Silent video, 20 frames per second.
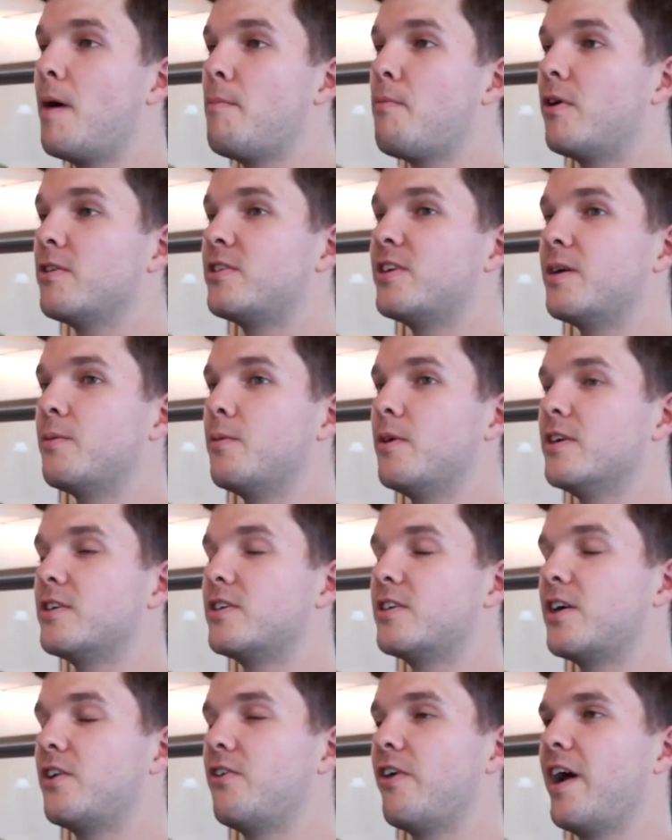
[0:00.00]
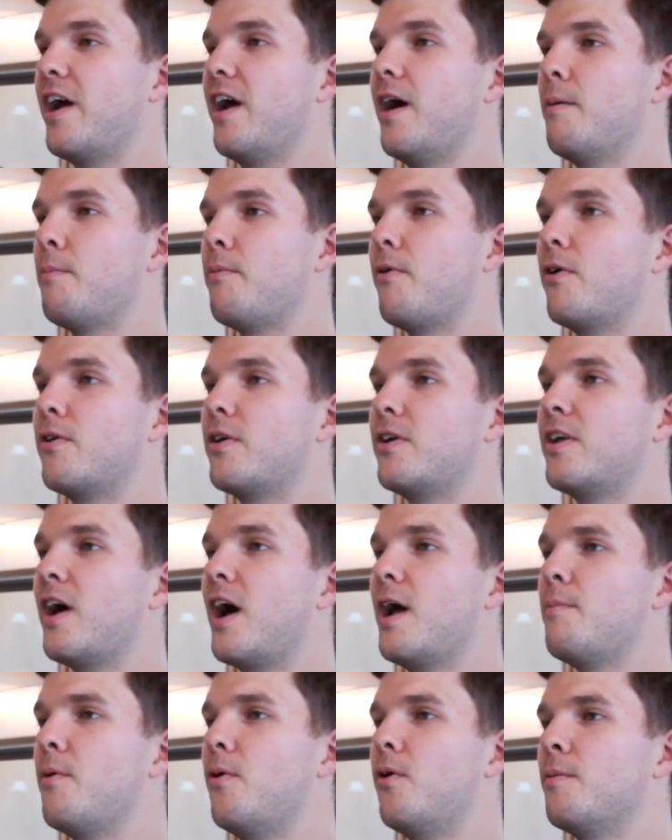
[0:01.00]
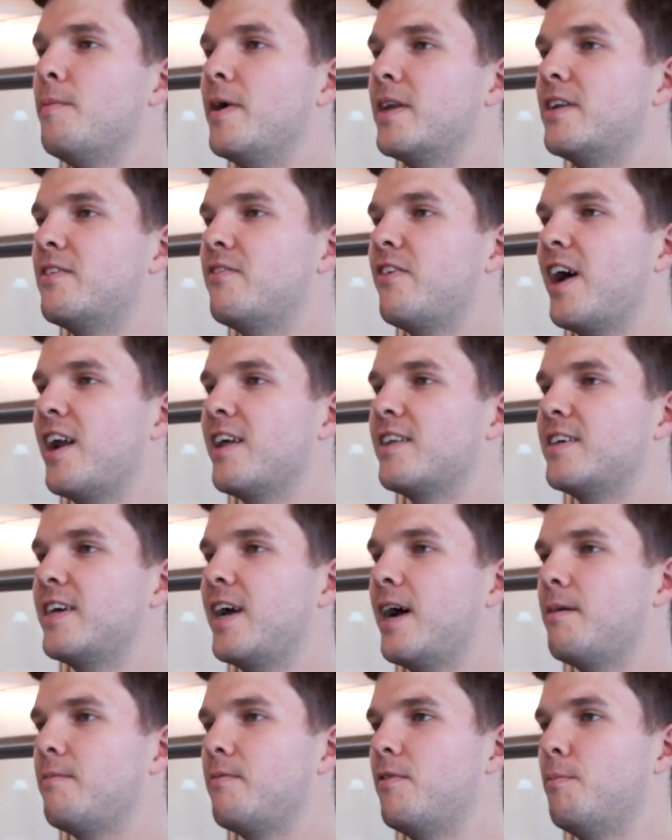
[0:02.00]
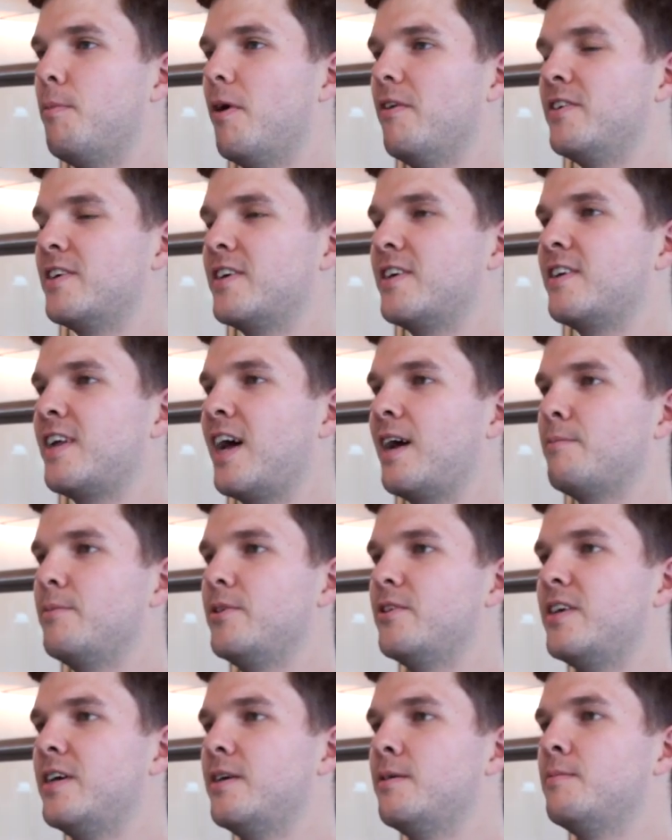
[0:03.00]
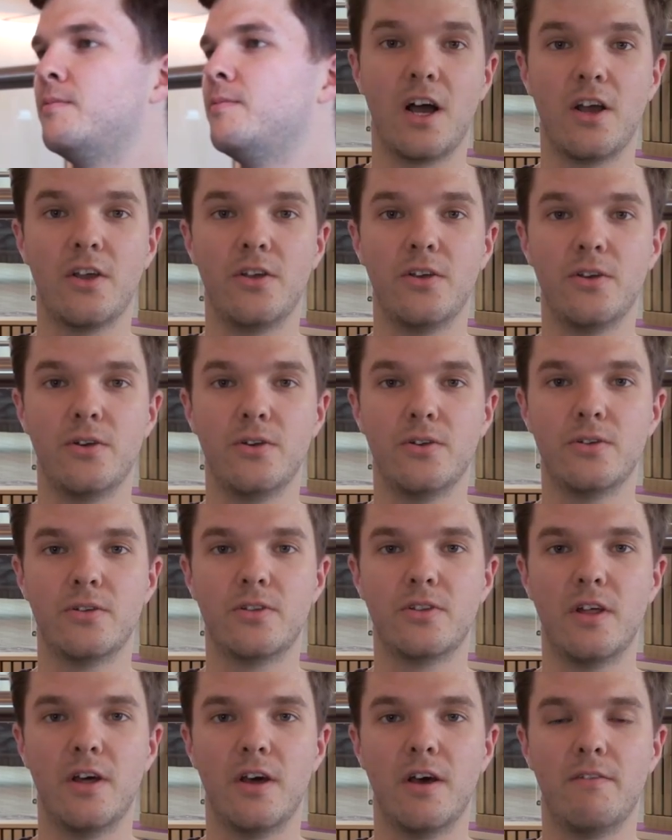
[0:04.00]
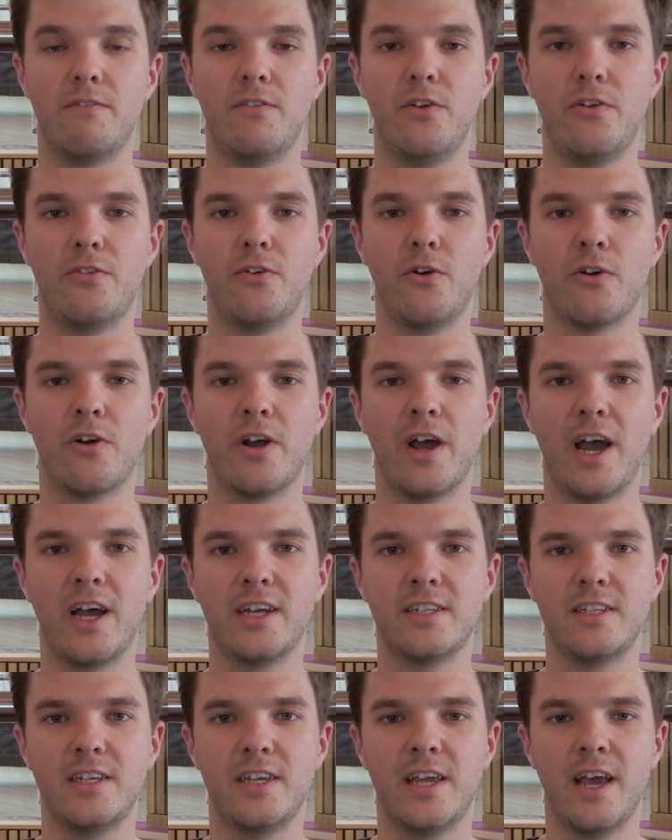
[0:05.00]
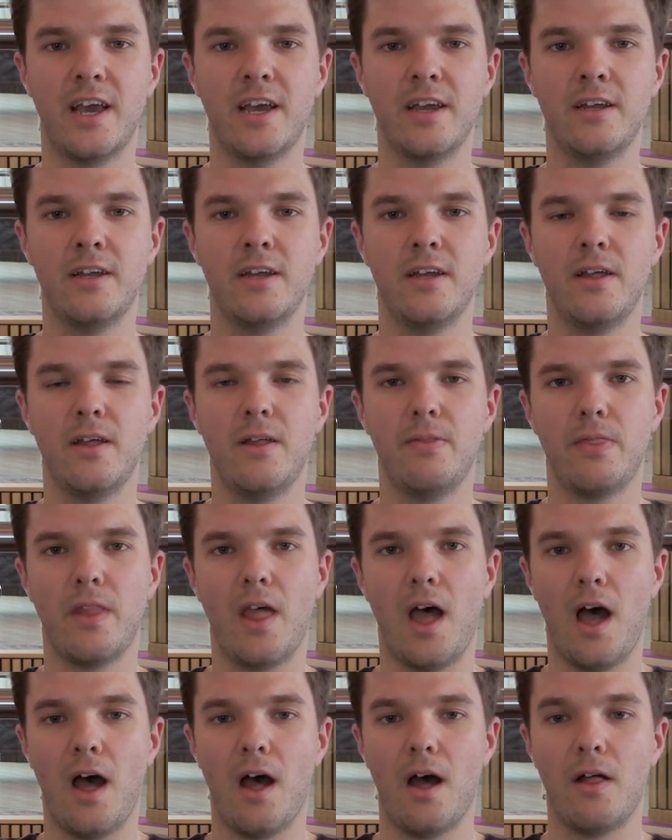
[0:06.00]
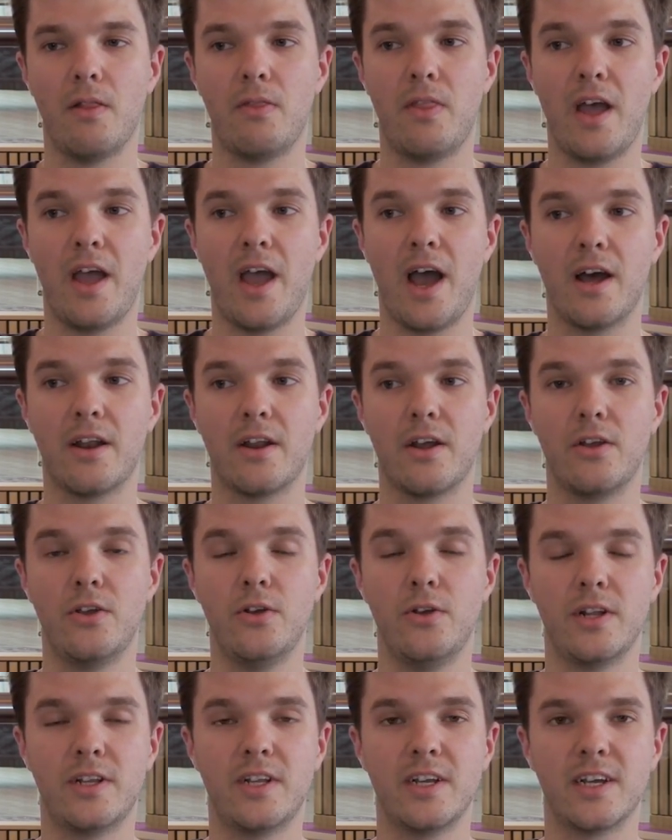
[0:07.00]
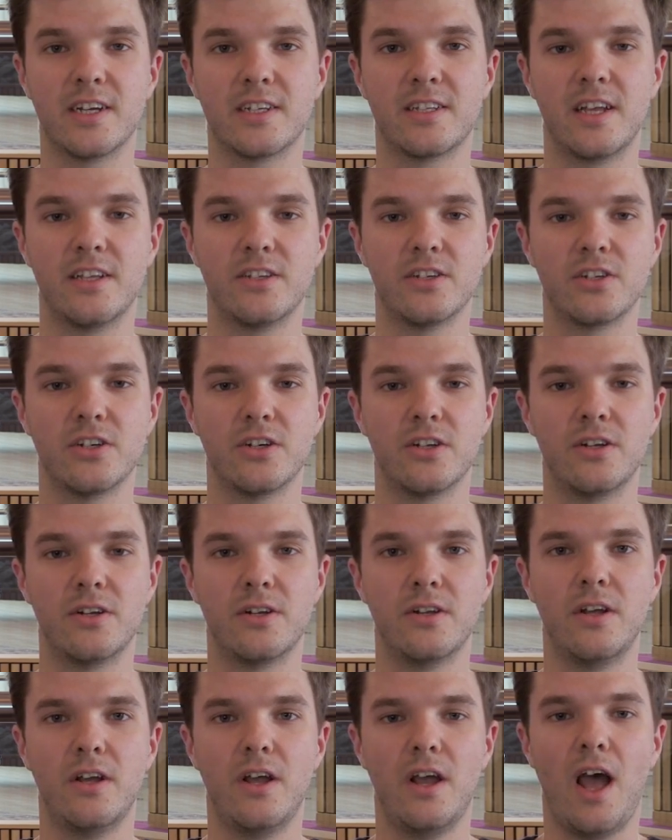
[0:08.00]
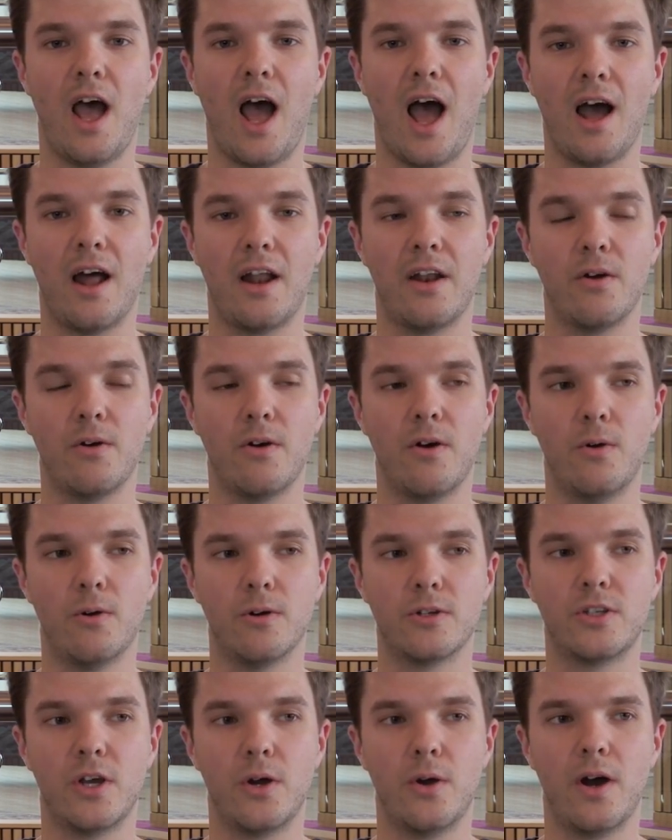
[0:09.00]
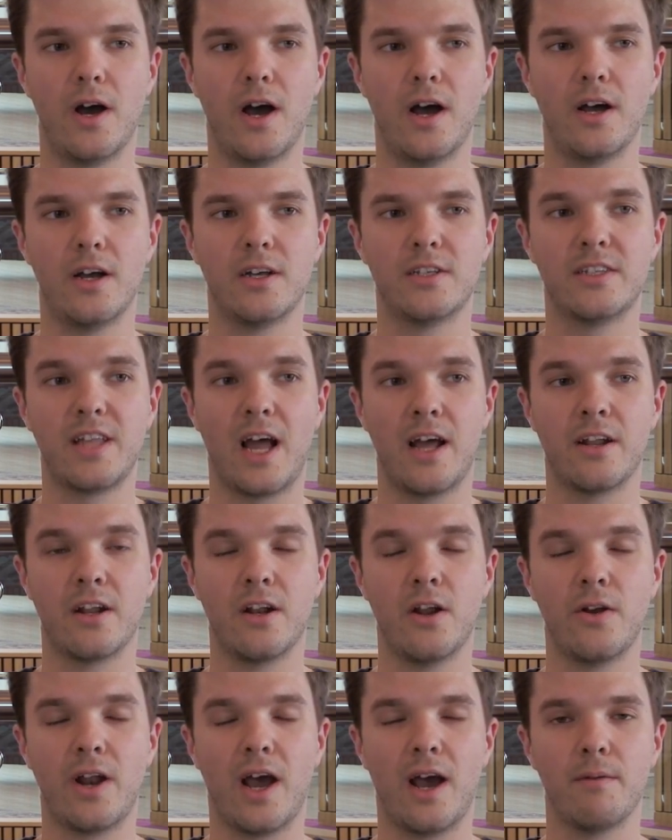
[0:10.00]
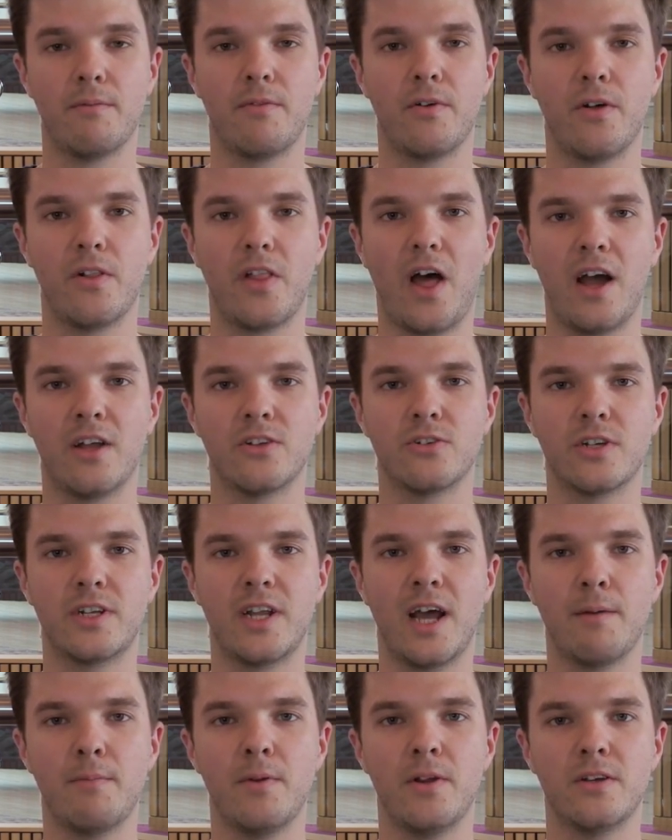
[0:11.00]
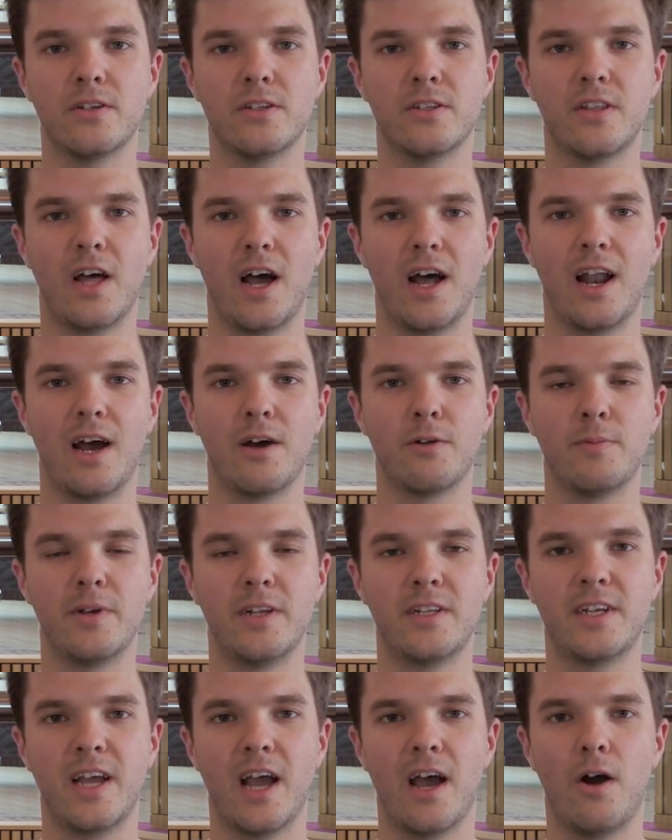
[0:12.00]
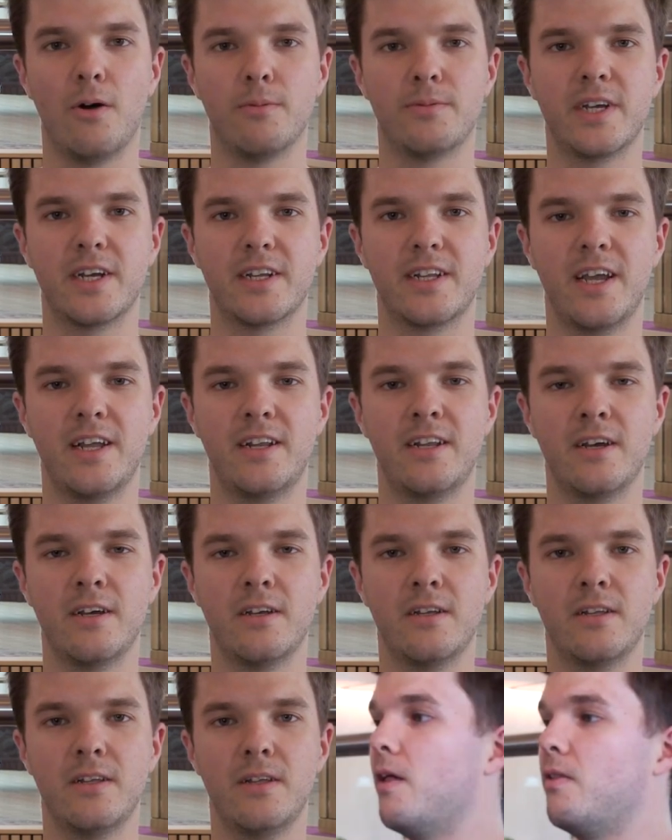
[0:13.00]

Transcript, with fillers: project was to create a prototype augmented reality app for Bovington Tank Museum. I used the Vuforia SDK, uh, they had a Unity extension and also a standalone app for the Android tablets that allowed me to get object data.